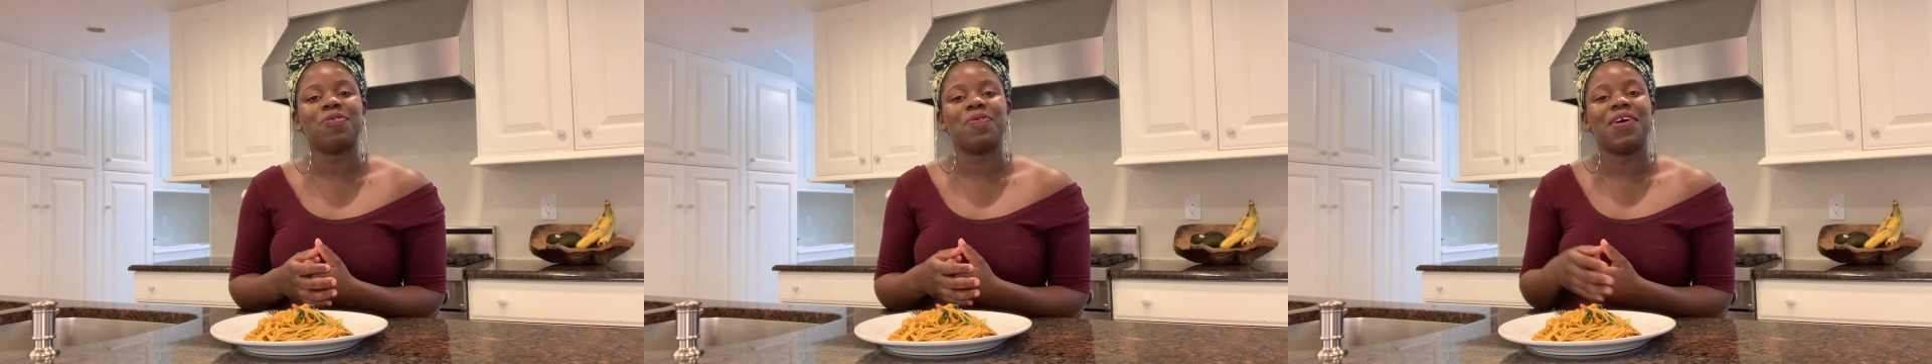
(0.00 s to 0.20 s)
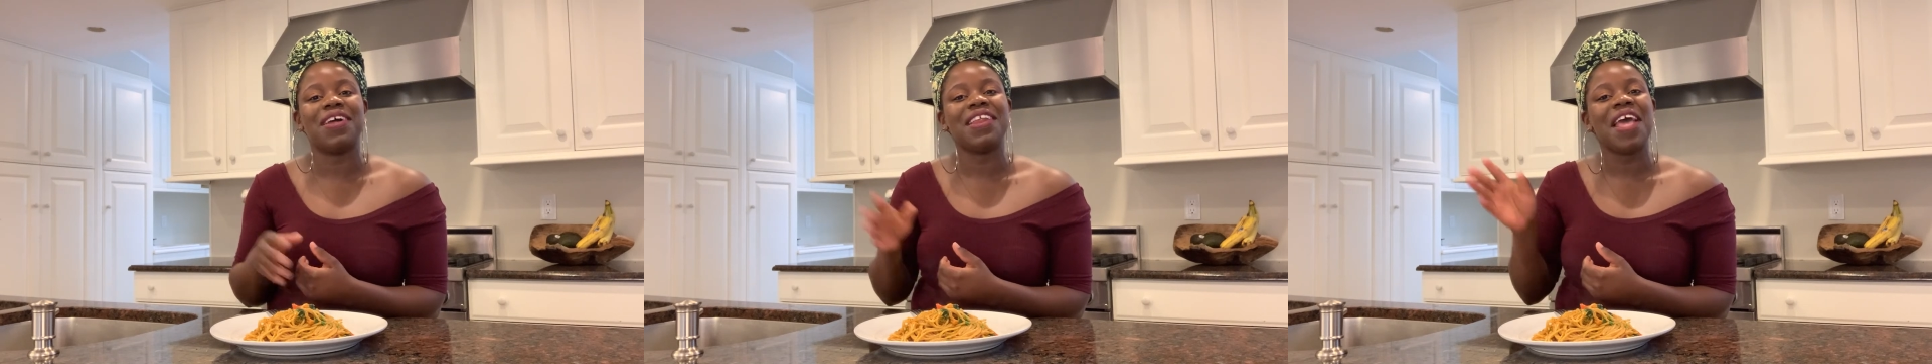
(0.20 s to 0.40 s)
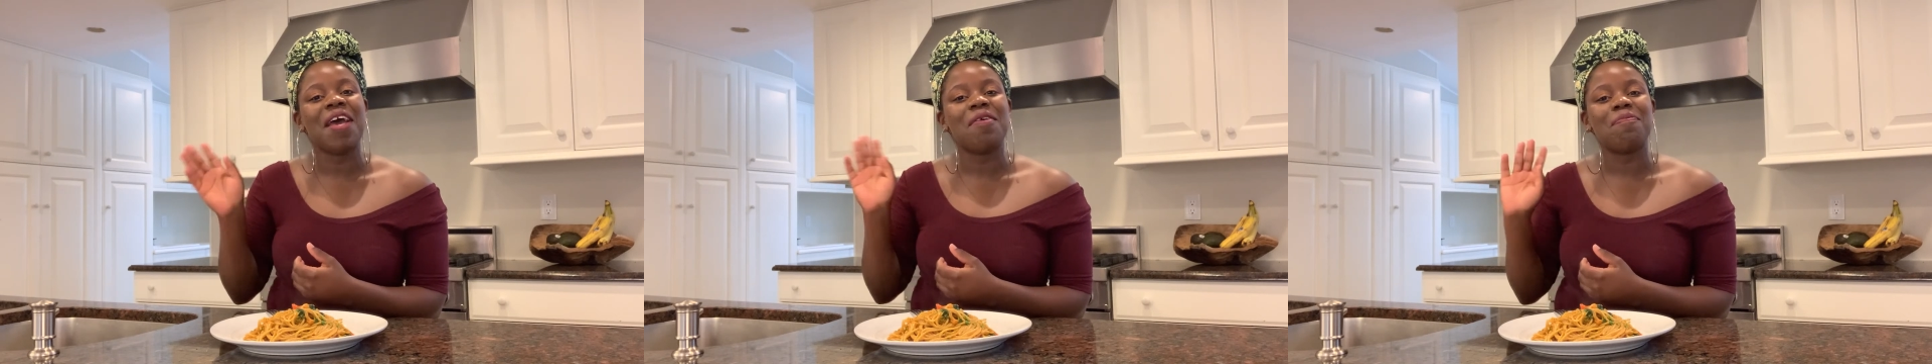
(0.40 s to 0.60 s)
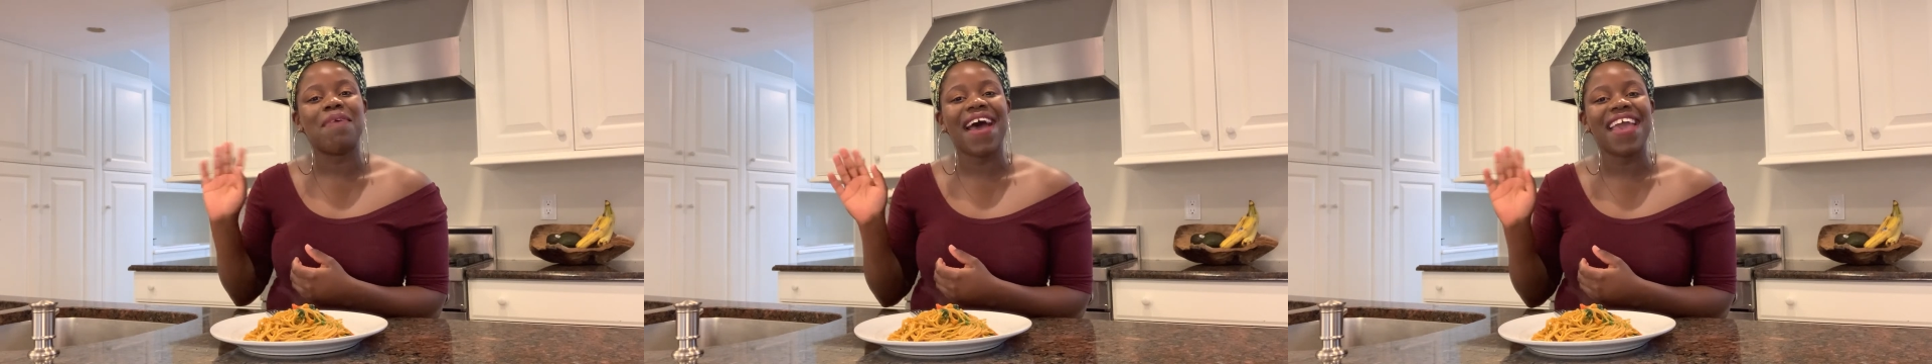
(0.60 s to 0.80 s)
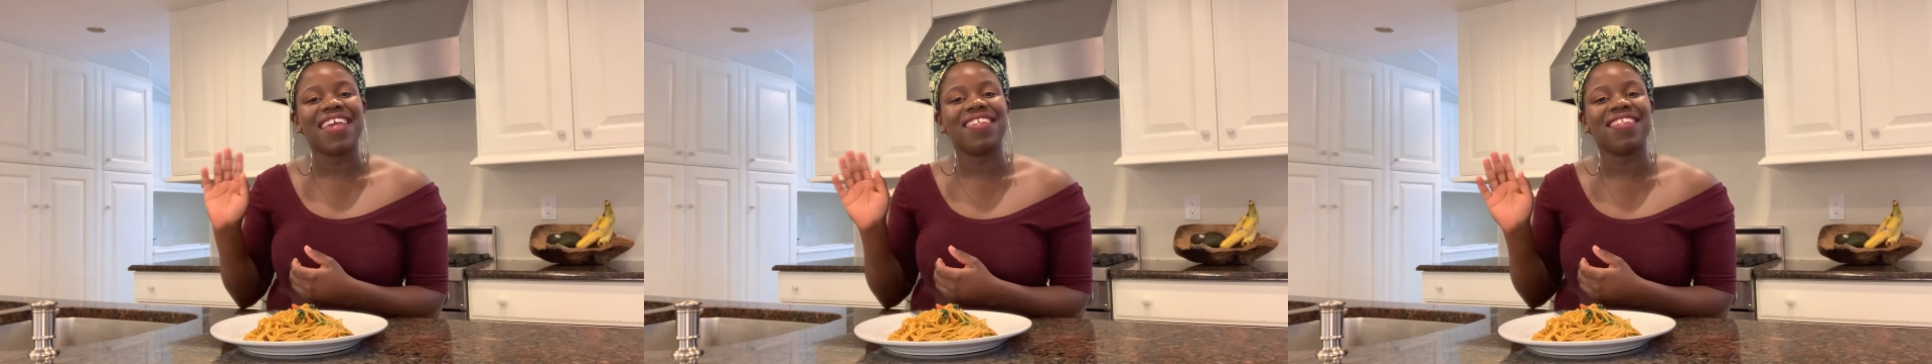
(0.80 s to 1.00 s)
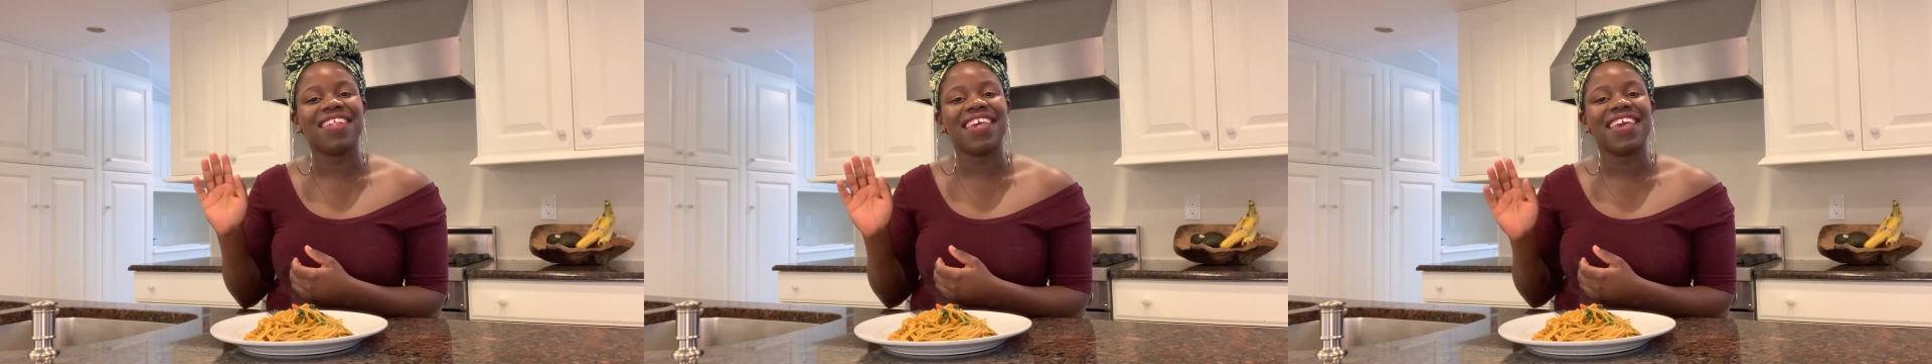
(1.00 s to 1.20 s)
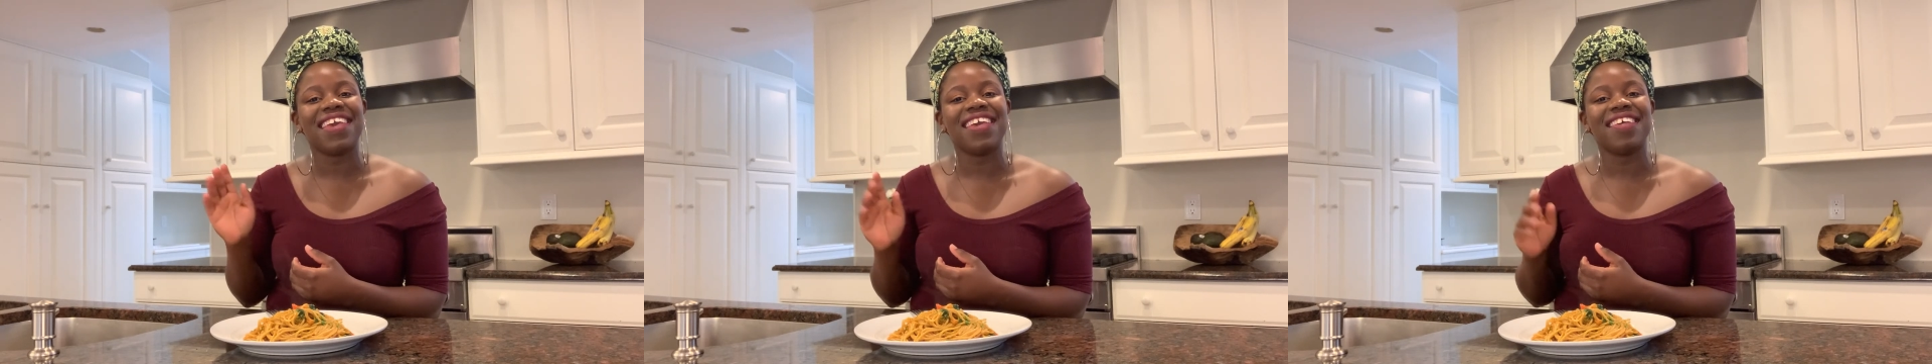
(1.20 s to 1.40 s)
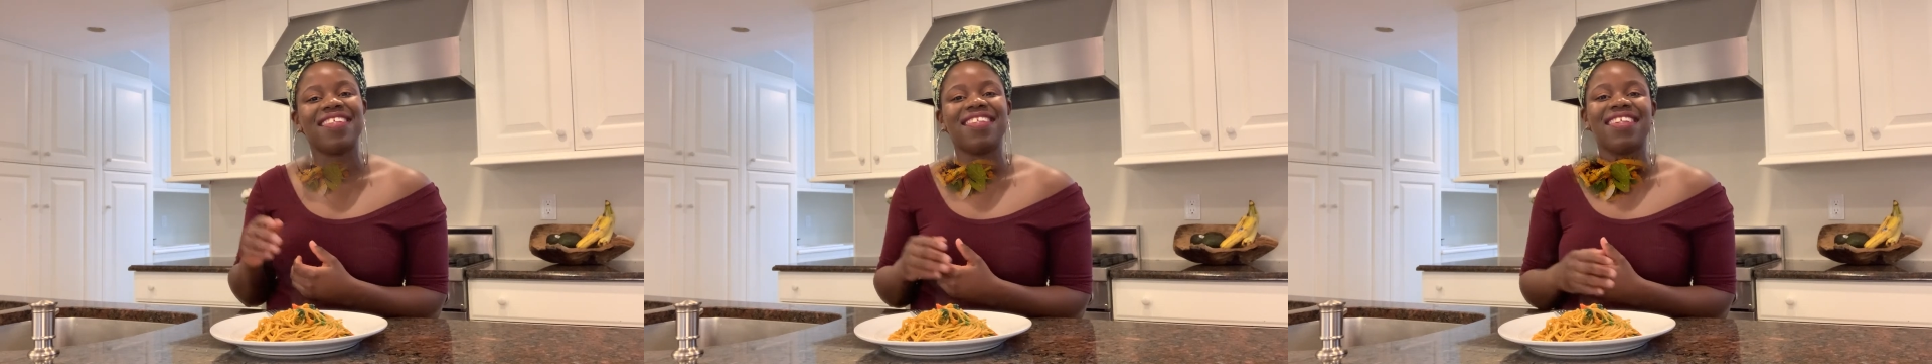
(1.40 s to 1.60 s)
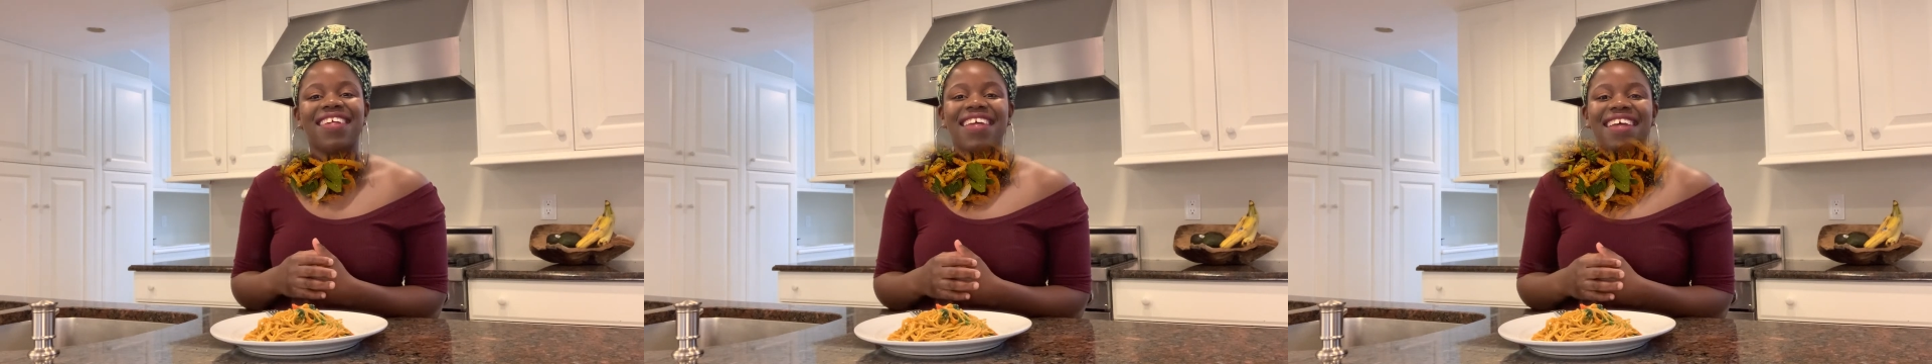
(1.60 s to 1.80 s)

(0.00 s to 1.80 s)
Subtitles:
one. Bye, Z's.